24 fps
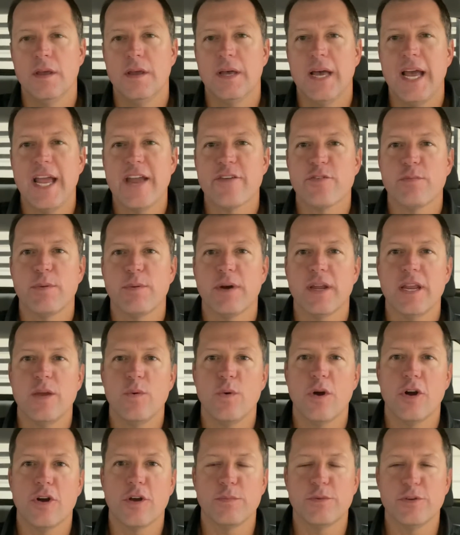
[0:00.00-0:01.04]
Hey, everybody,
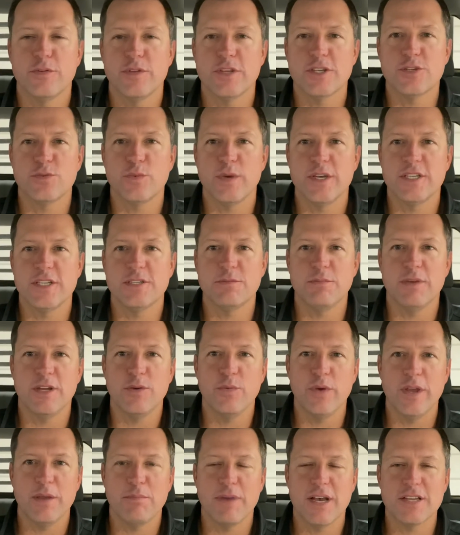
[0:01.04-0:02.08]
welcome to this week's
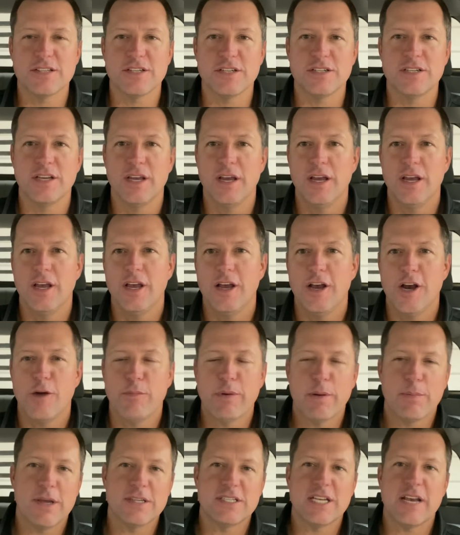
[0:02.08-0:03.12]
midweek message. Hope
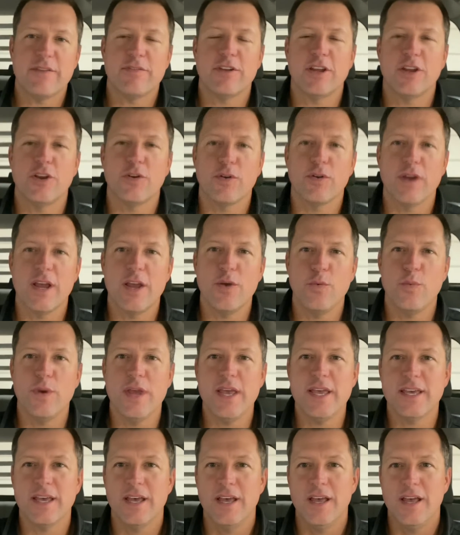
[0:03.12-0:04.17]
everybody's having a great
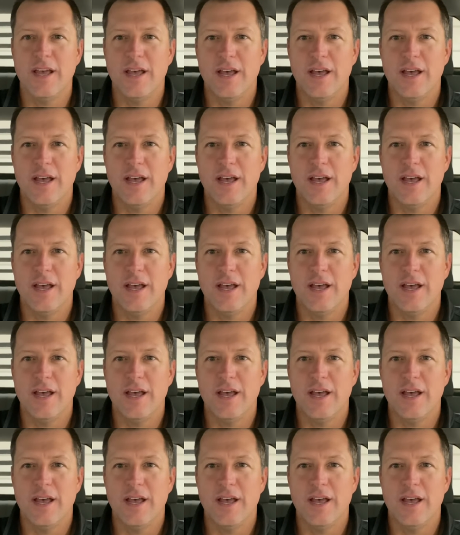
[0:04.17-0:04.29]
week.